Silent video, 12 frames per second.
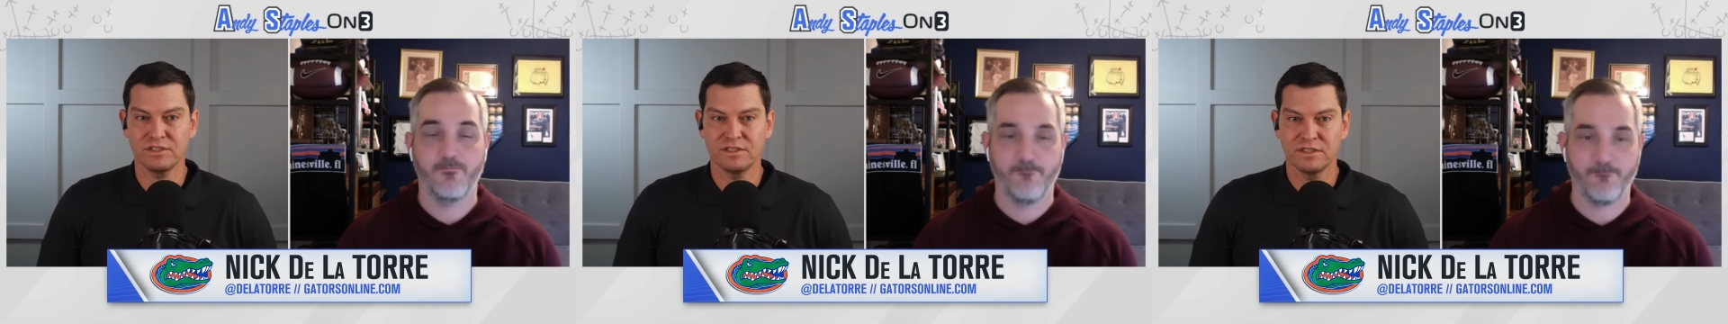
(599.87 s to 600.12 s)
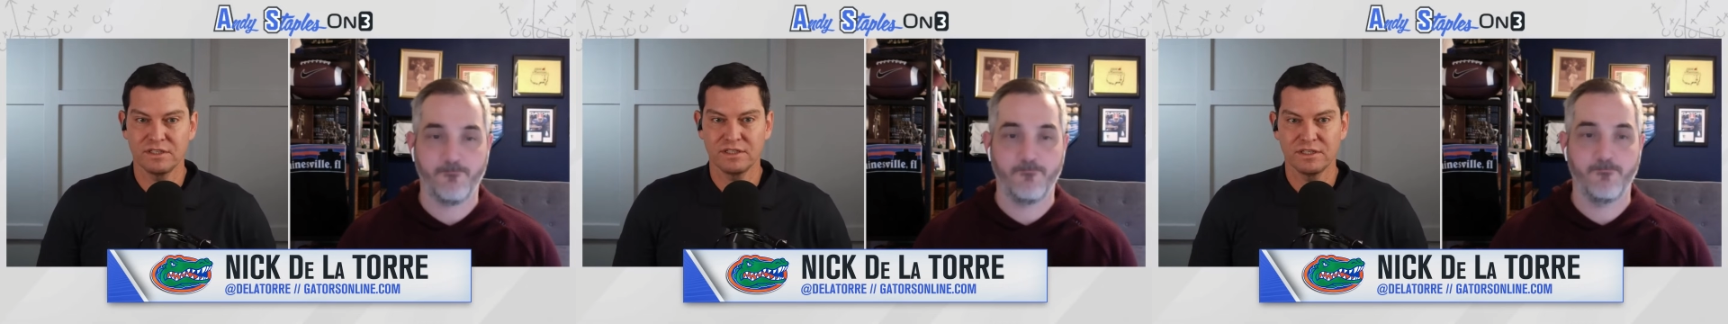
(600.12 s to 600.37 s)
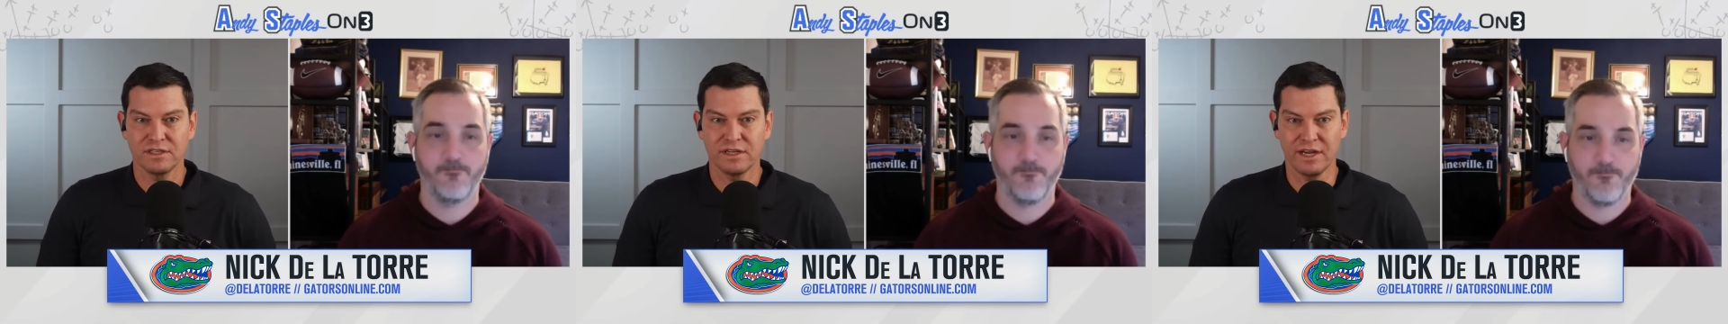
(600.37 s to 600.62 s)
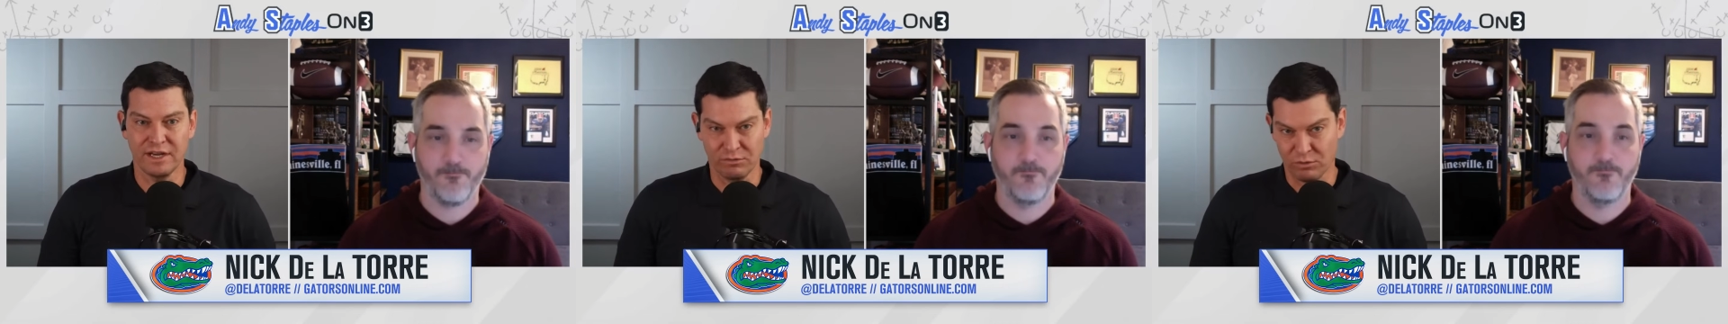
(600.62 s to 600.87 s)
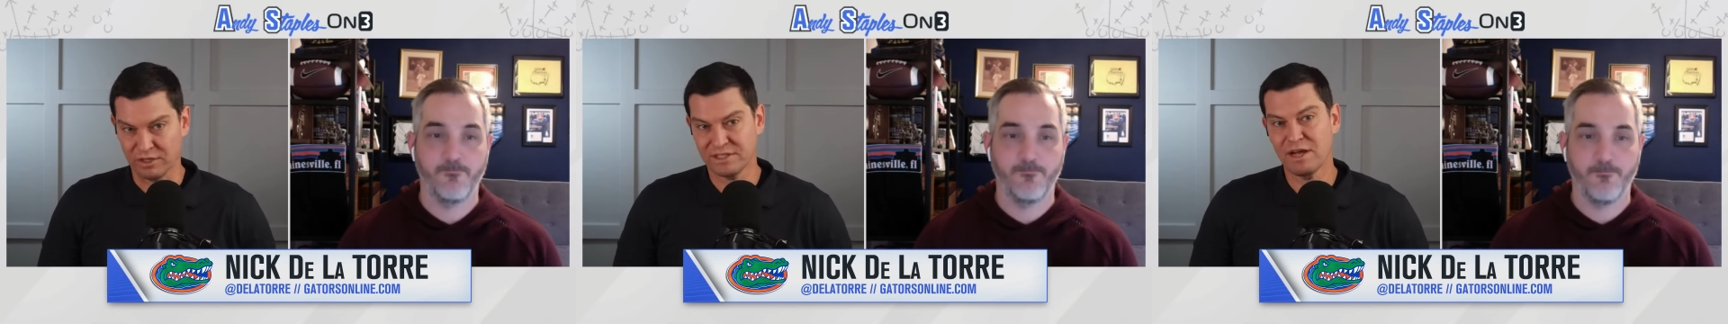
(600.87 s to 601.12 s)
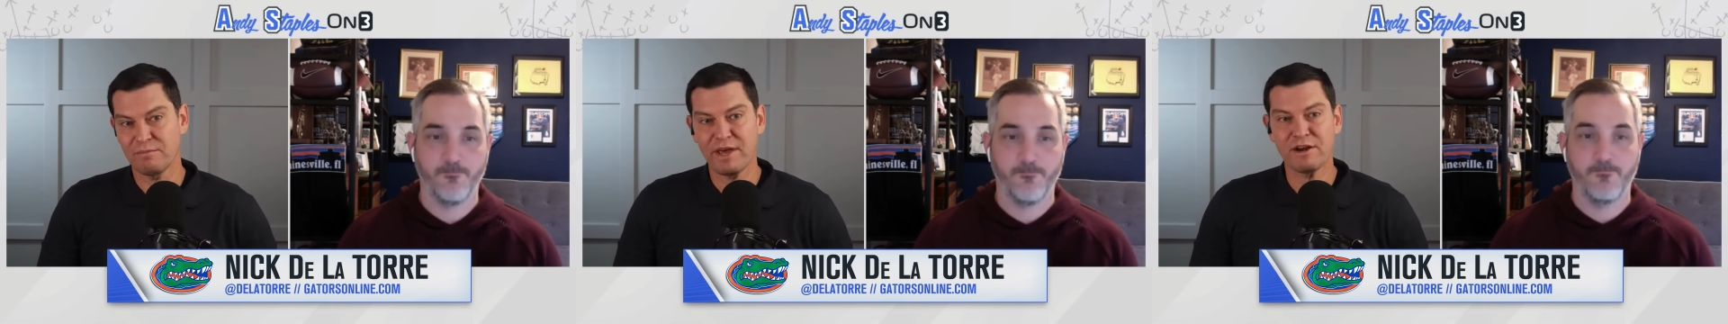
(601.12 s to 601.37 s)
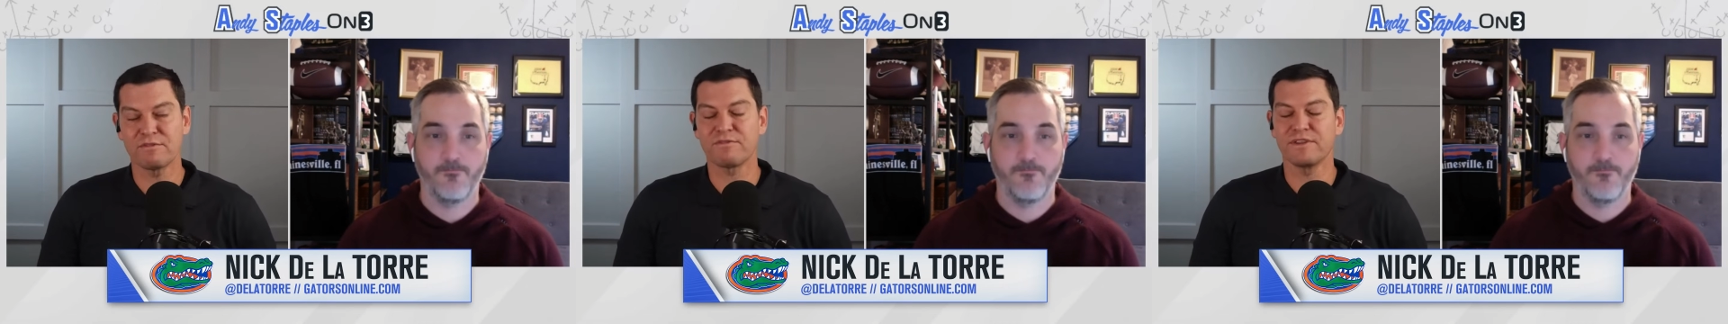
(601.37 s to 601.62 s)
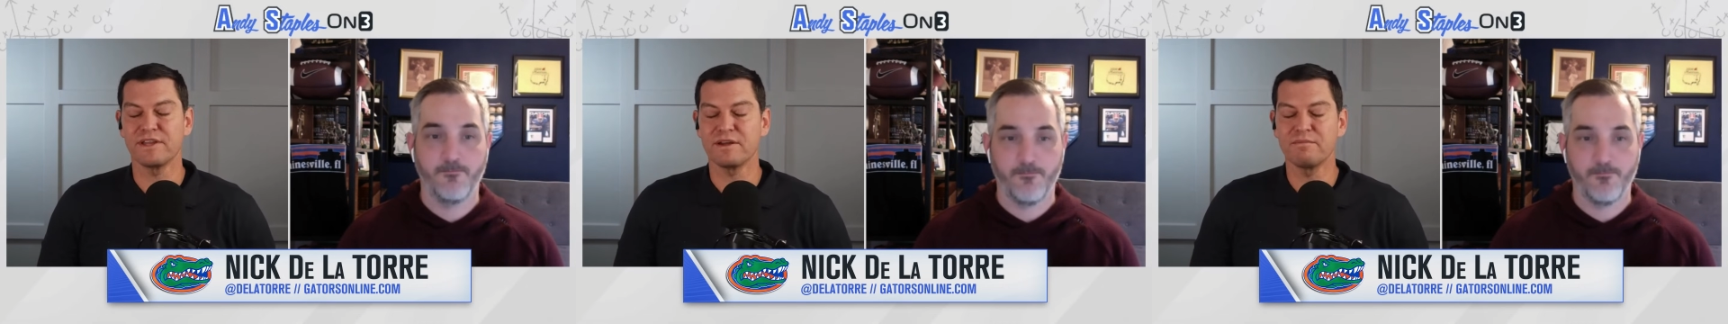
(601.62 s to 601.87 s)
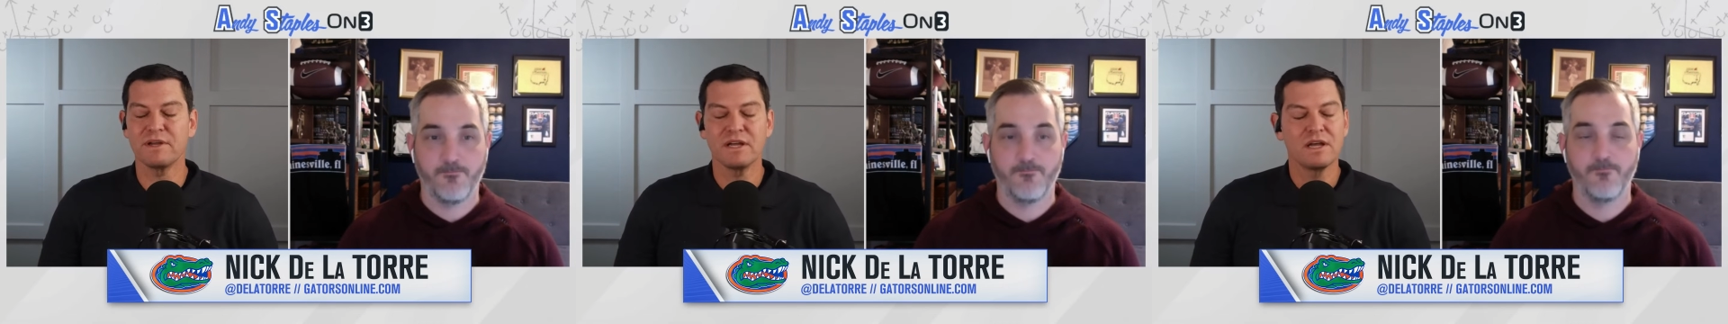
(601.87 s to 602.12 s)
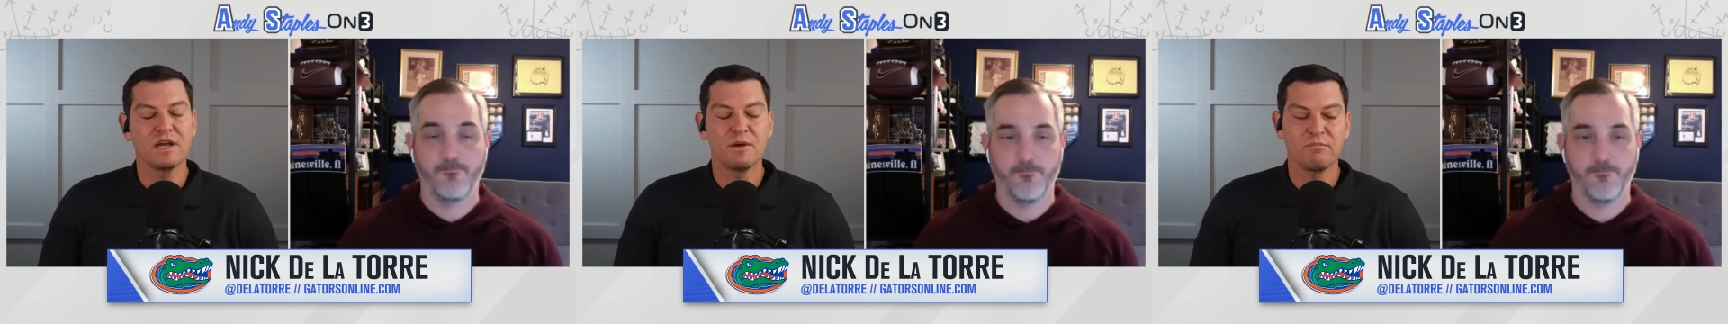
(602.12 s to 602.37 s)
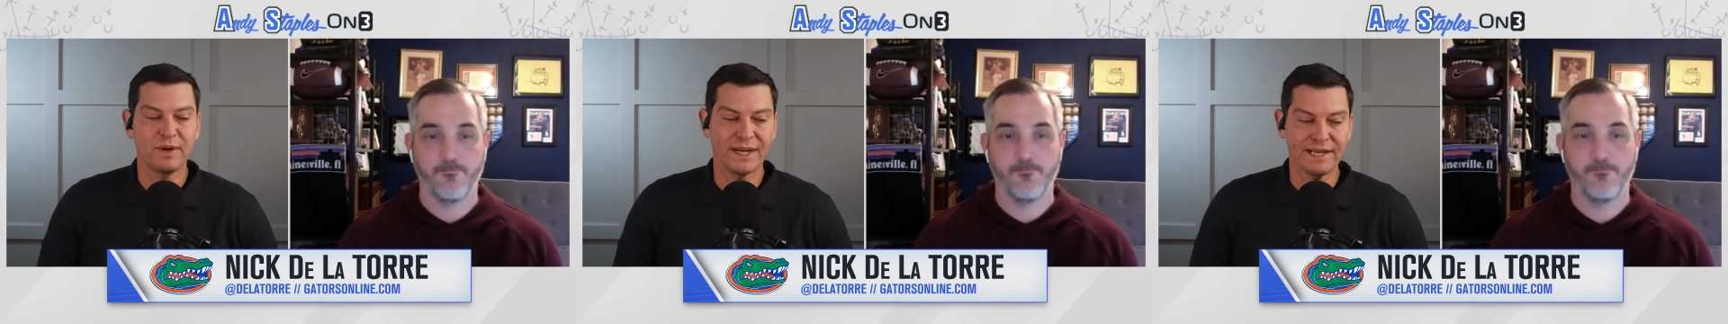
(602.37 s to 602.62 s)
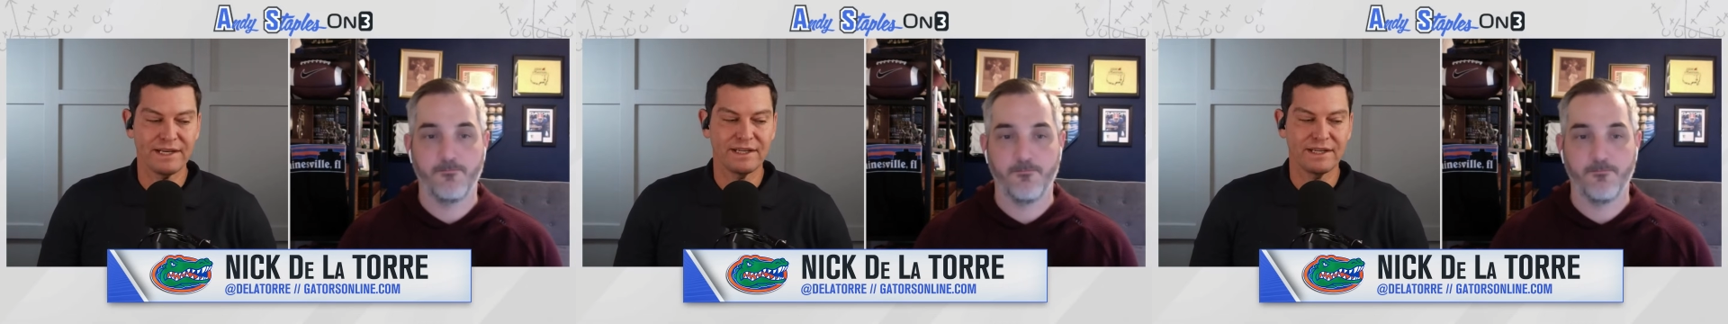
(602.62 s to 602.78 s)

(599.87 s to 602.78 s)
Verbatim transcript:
Speaker 1: mm-hmm. and it worked out better for them, but